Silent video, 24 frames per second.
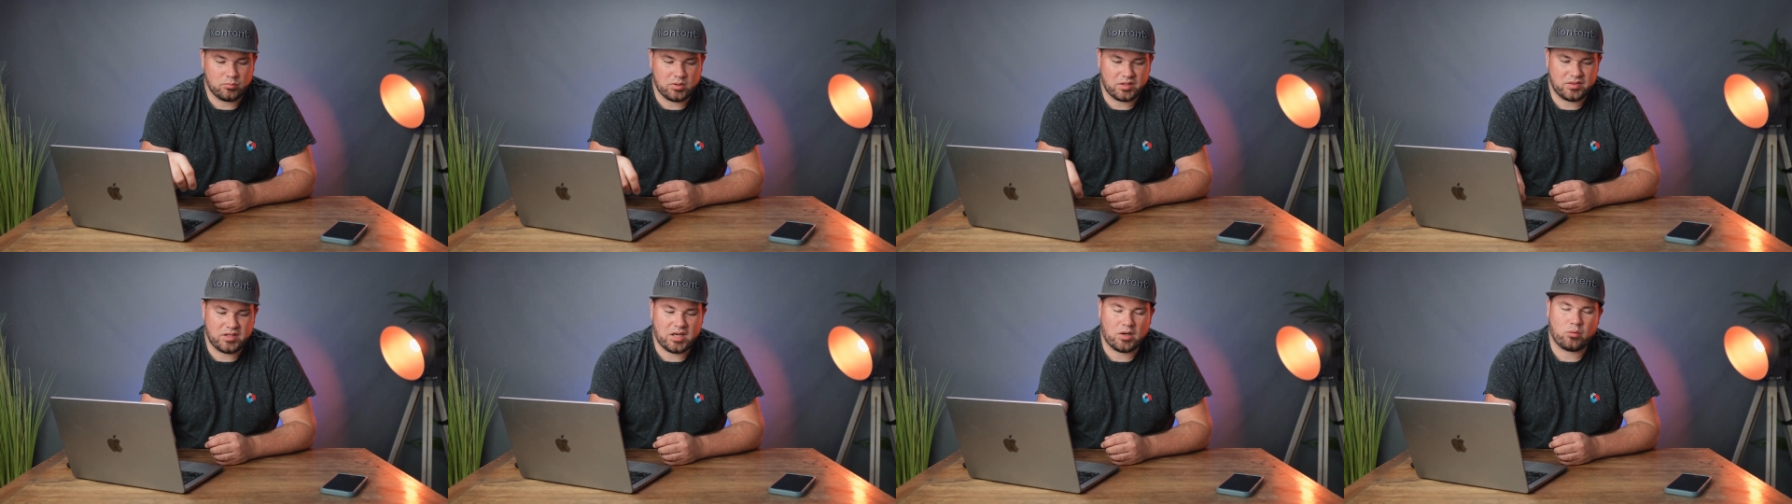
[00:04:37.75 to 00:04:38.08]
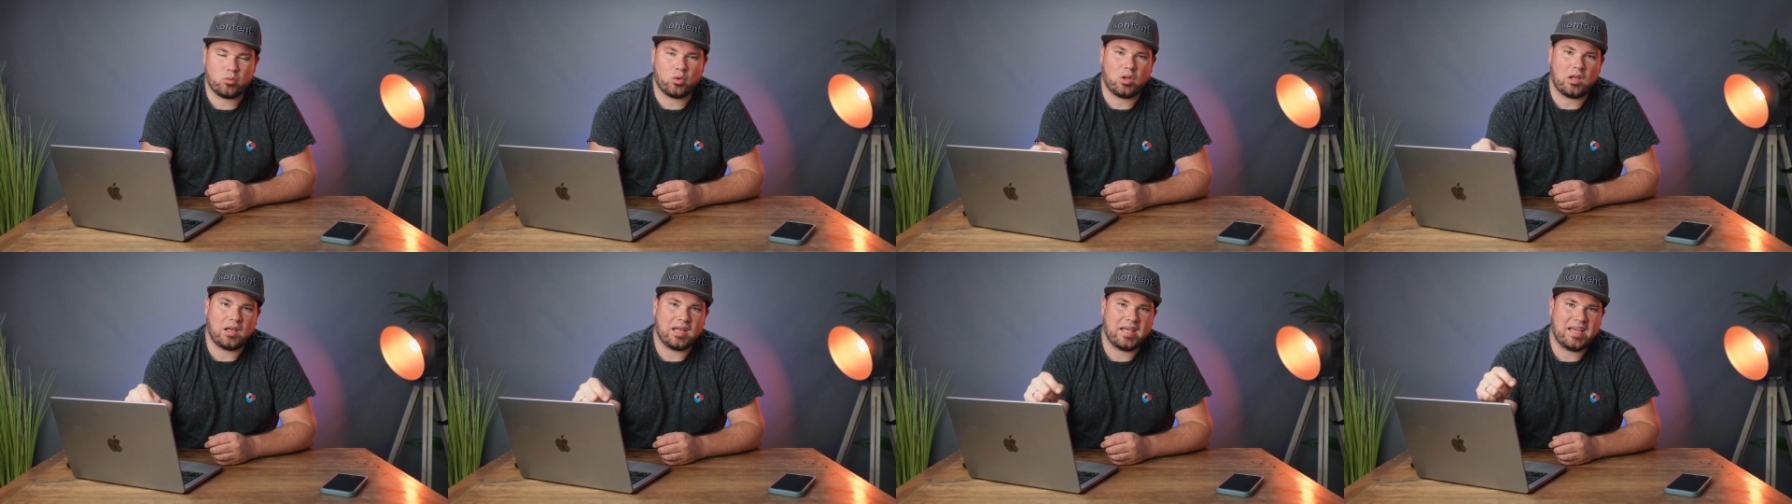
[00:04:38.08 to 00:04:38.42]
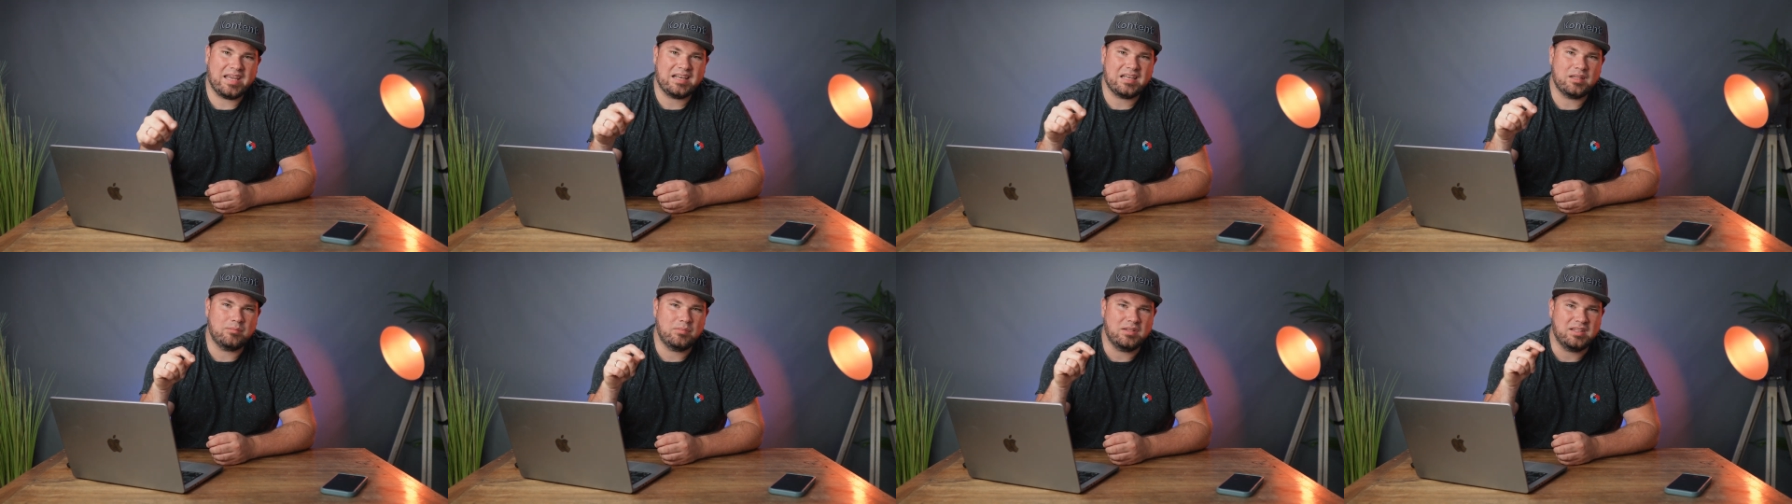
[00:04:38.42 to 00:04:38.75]
but there will
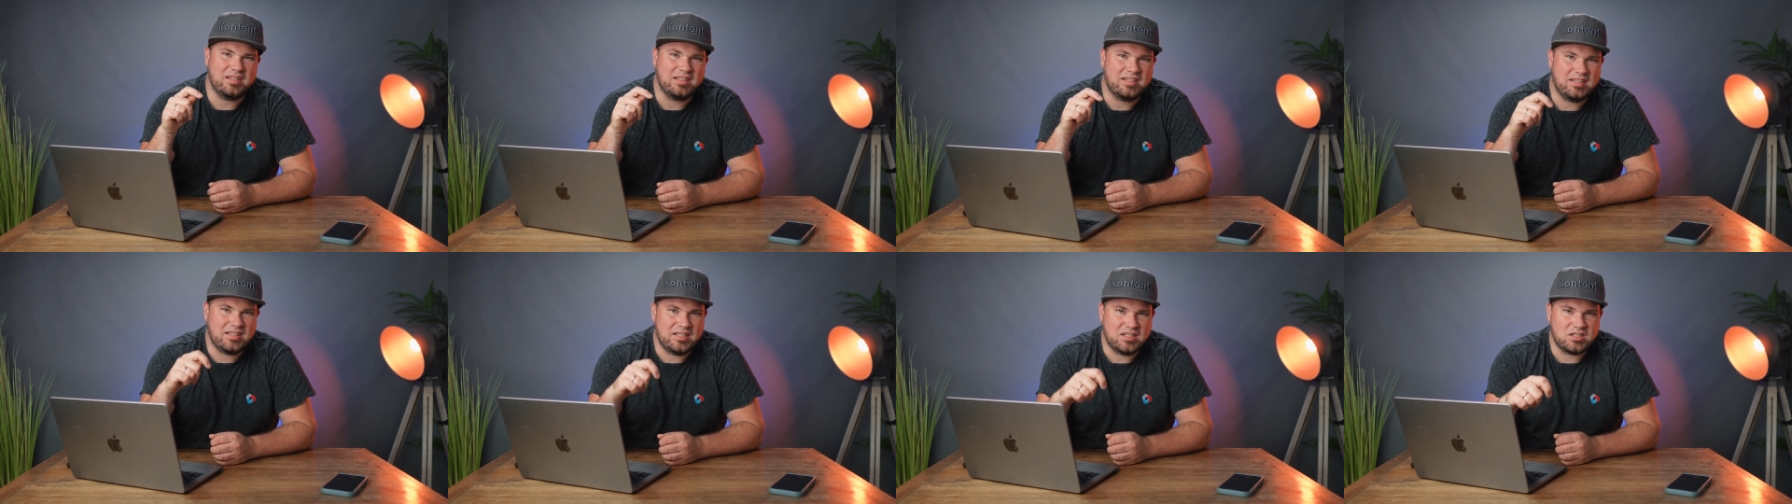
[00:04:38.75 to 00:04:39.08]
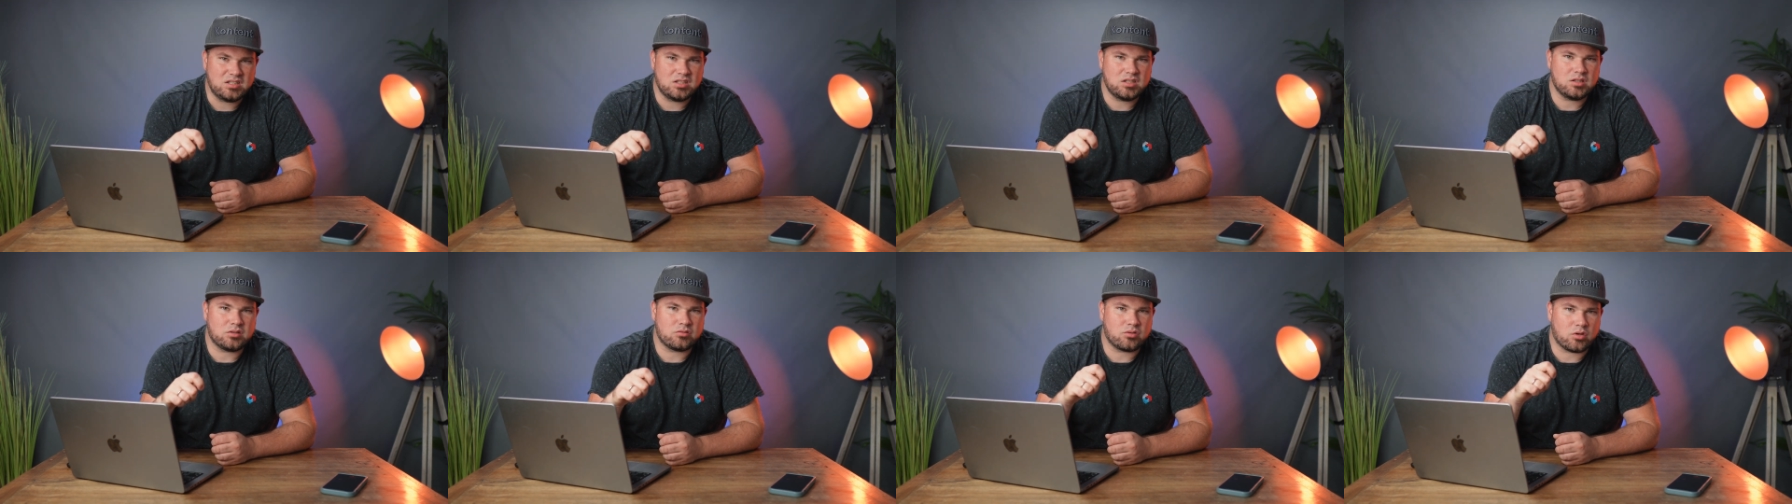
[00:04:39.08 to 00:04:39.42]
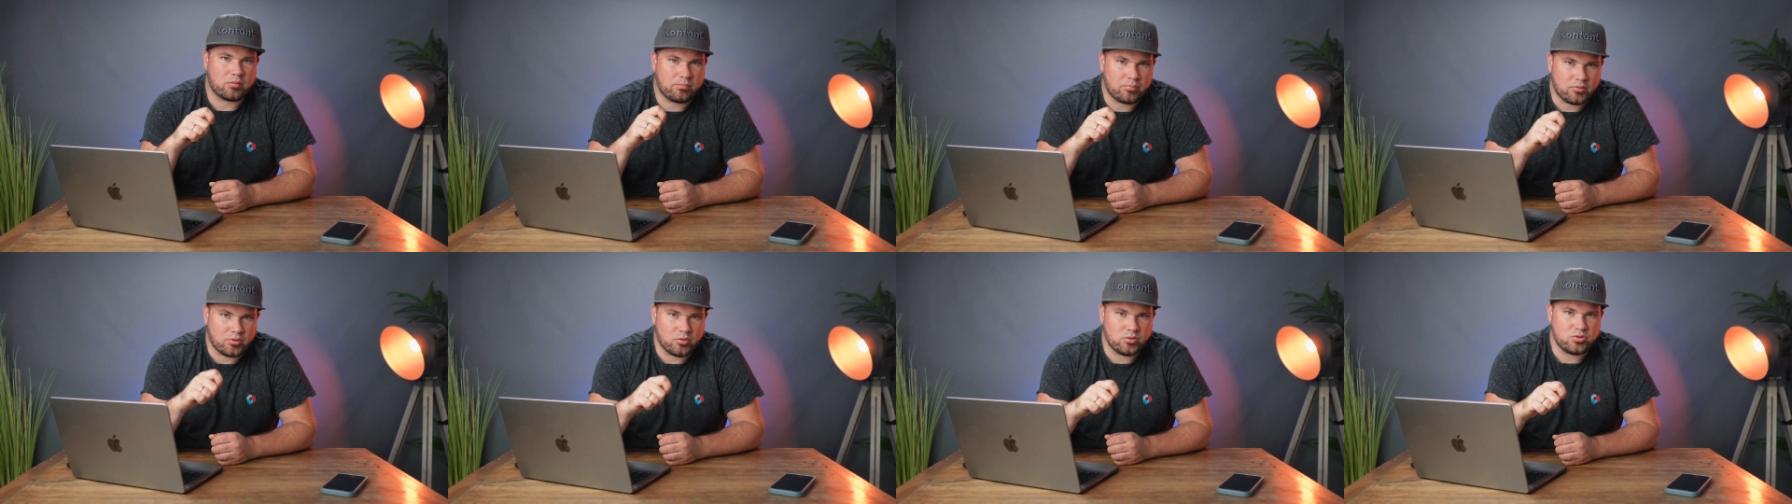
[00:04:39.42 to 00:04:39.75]
likely be easier
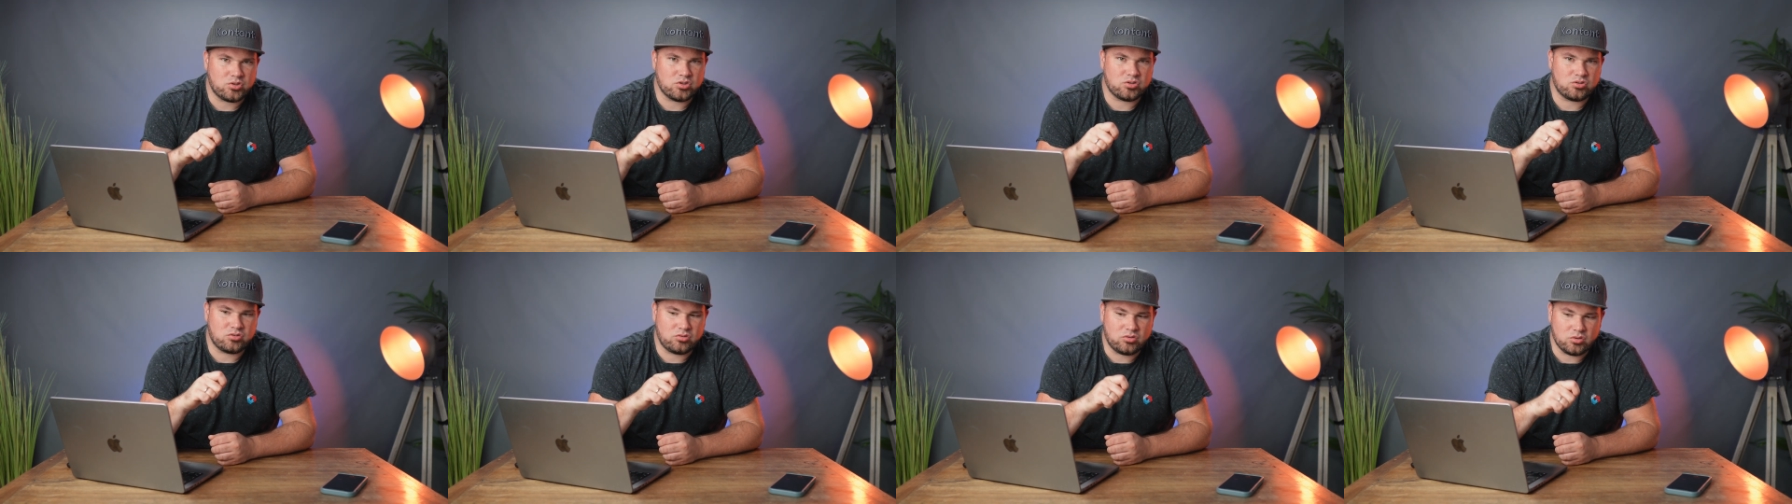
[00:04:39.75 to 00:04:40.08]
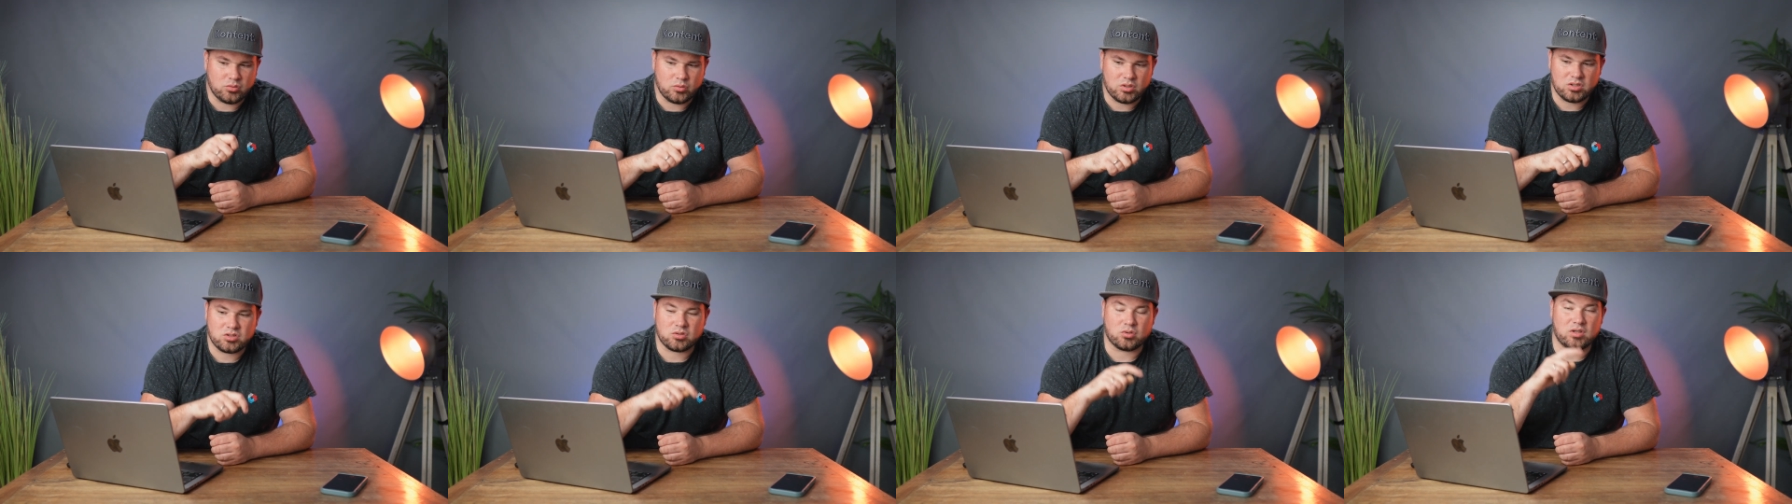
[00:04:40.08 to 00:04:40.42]
approaches to it.